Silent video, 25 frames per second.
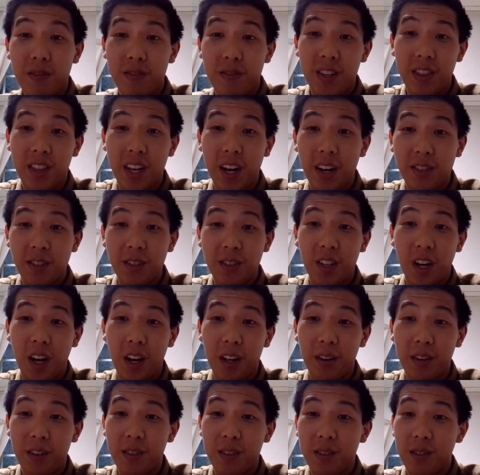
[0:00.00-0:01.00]

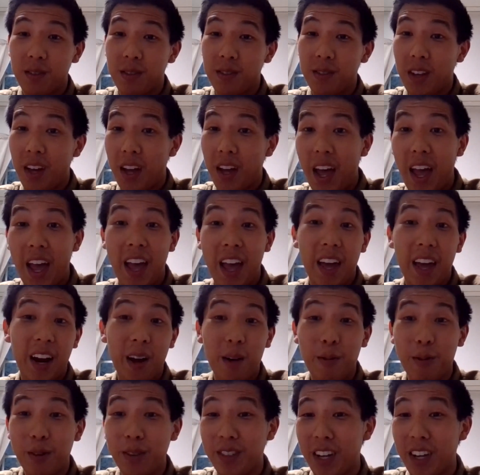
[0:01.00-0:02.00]
$15,000, and
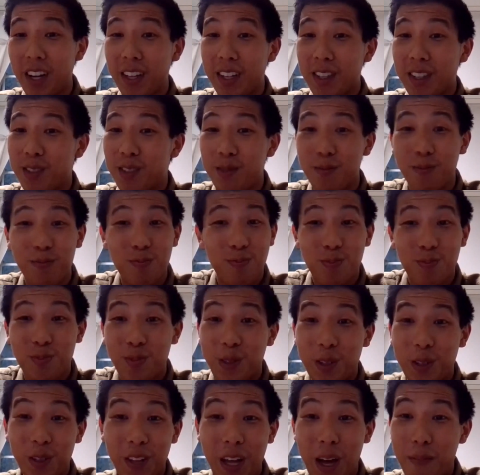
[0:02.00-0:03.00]
I will say that's
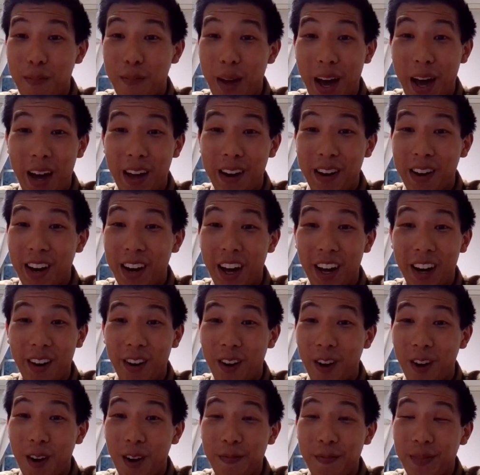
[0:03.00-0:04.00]
still not bad, not at
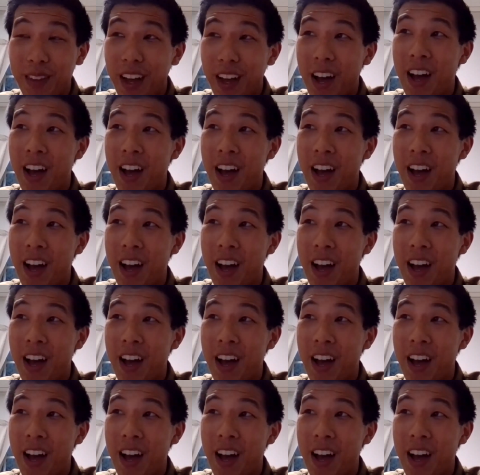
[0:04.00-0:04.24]
all.